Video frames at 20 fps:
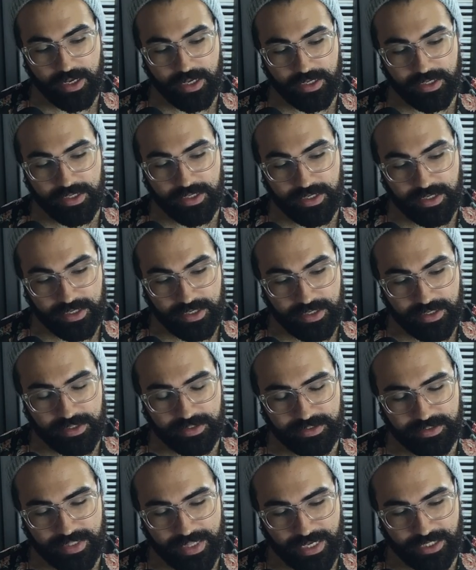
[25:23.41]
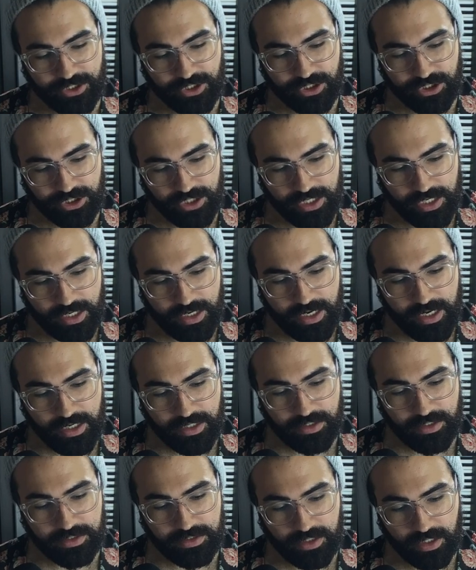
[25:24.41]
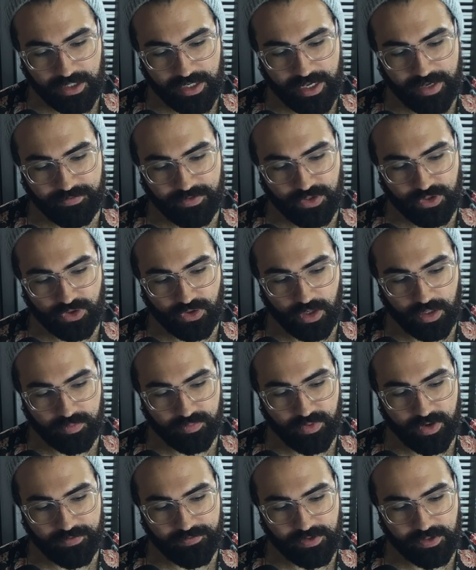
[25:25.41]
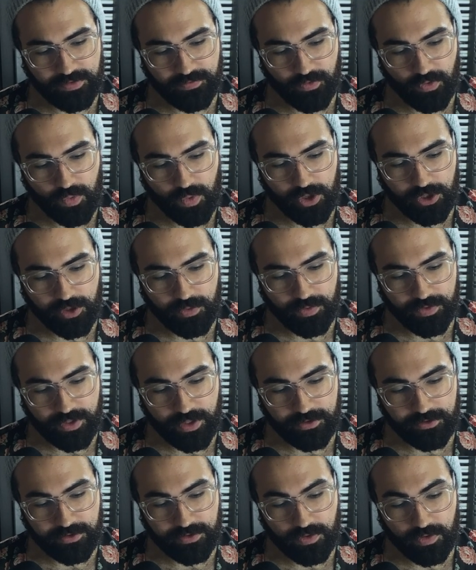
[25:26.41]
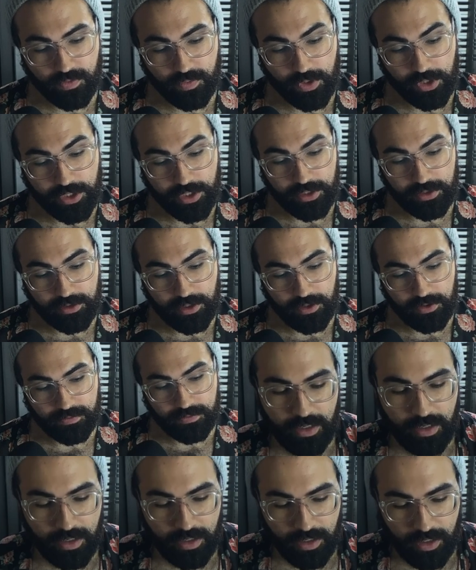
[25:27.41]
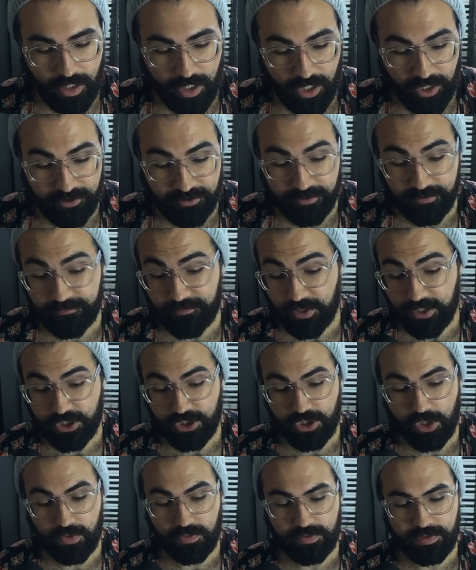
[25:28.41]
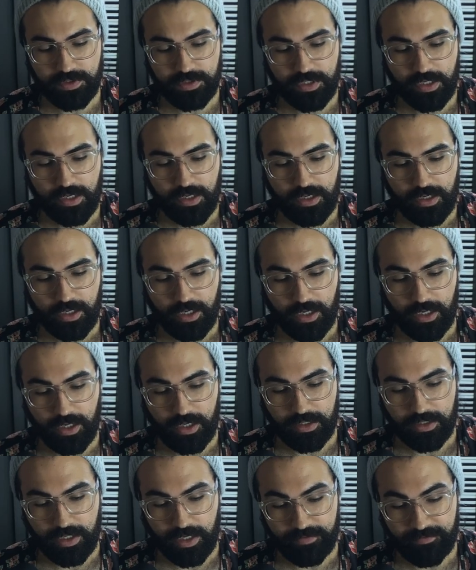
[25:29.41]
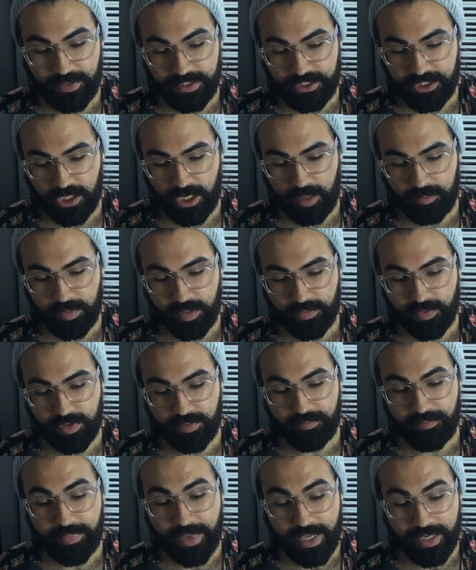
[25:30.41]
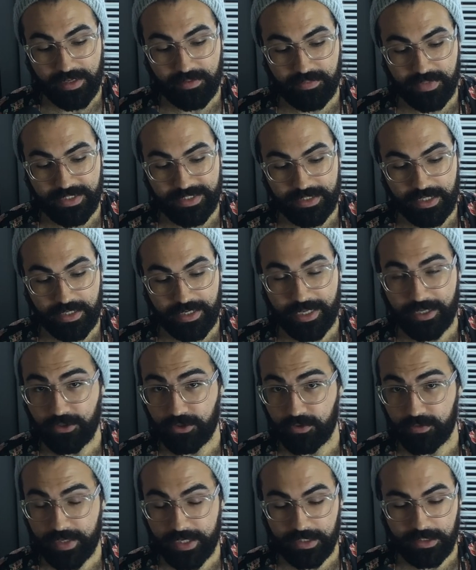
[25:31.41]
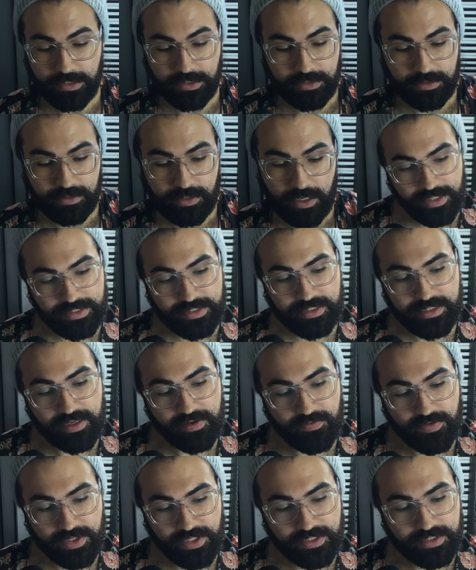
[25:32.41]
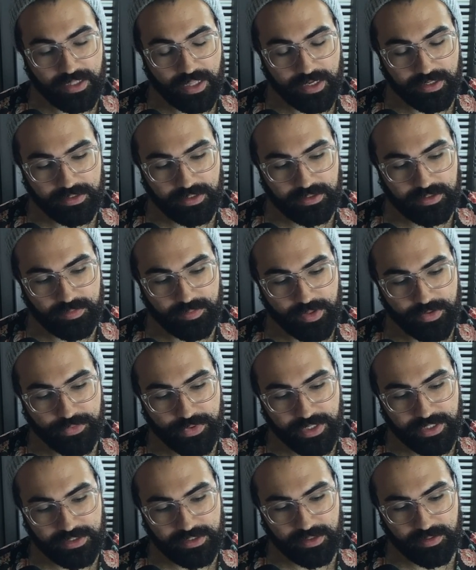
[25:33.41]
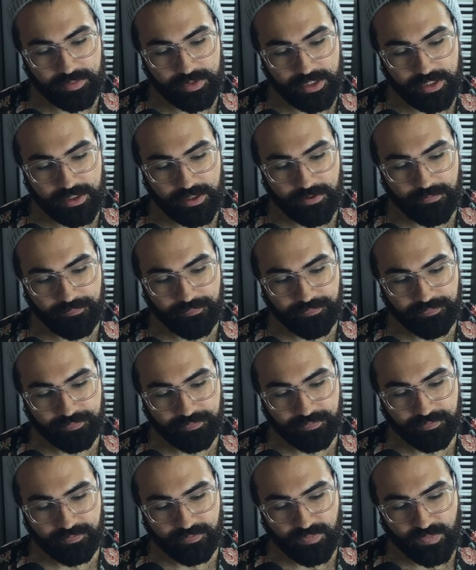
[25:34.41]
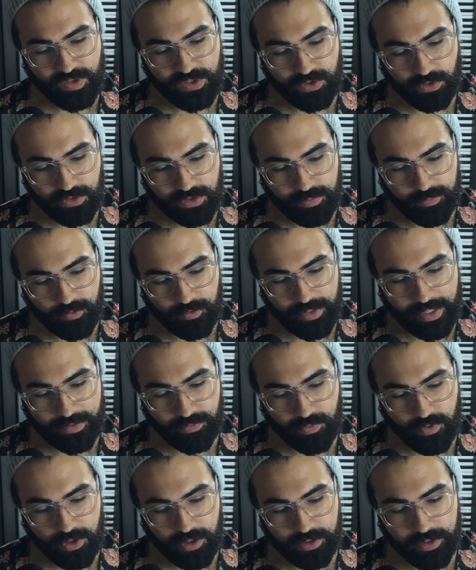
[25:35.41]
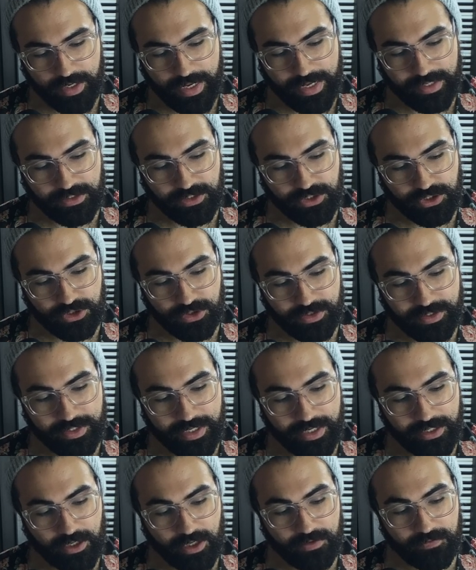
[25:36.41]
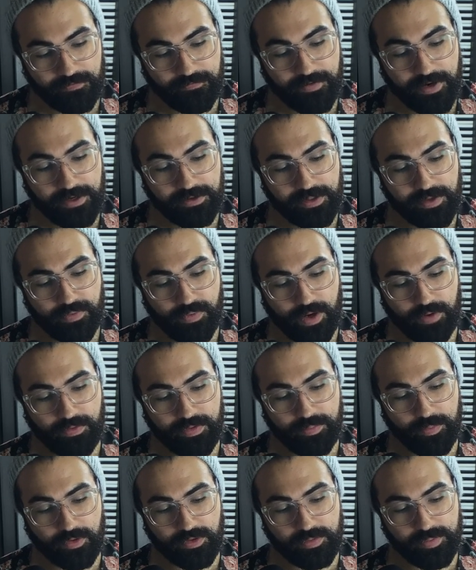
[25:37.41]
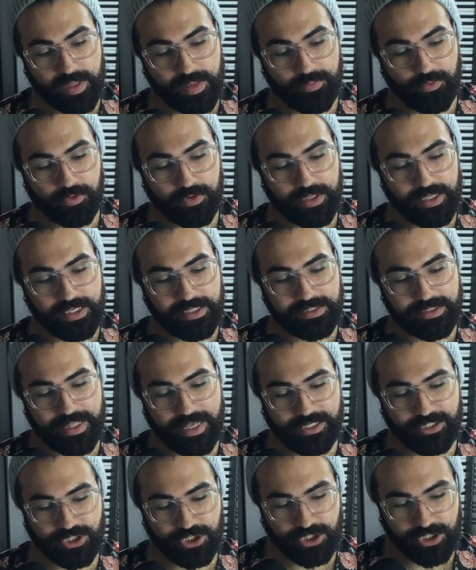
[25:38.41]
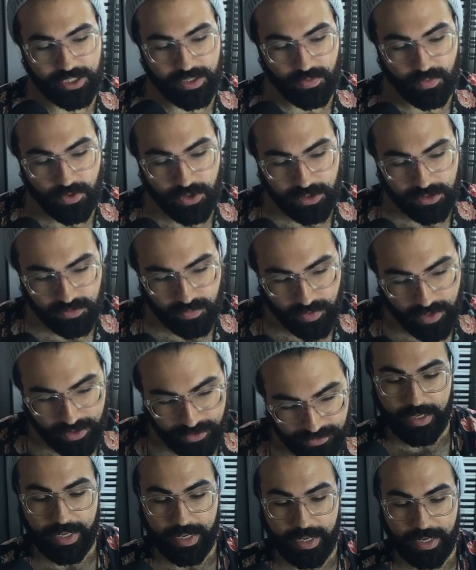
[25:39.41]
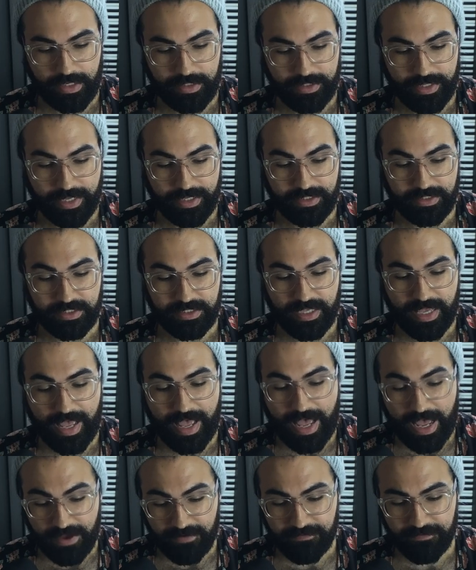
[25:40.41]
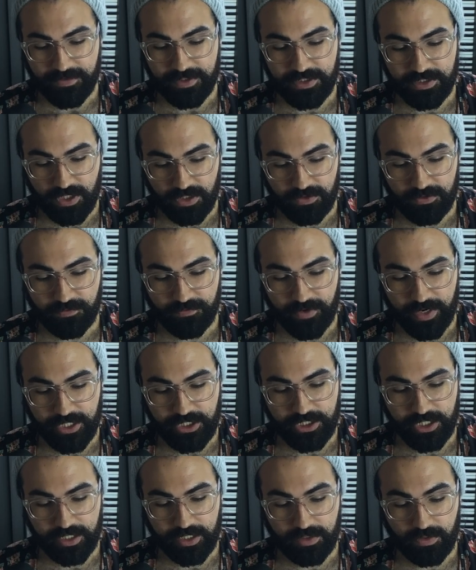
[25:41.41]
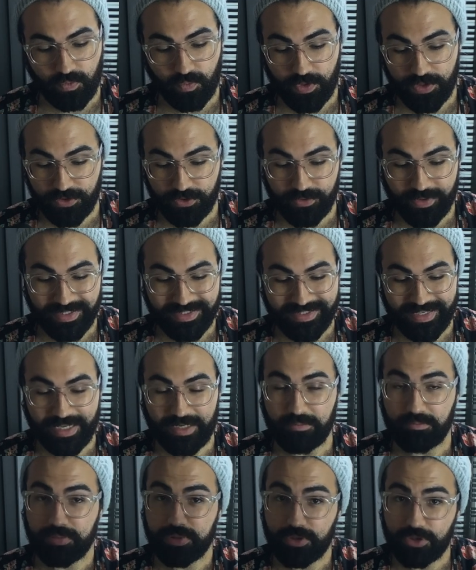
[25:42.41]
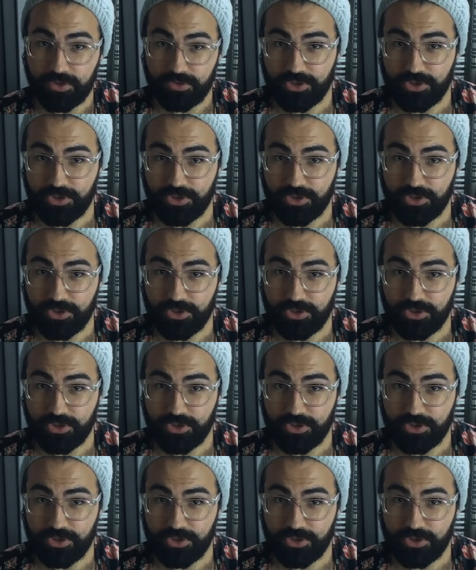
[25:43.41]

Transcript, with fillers: He slash she does not have a strong preference for working with others or working alone. Uh, French toast, uh, a veggie omelet with bacon biscuit and grits. Stephen is likely to be reasonably sociable at work, and should get on fairly well with most people he slash she works with. And a half southern fried chicken with grits and blue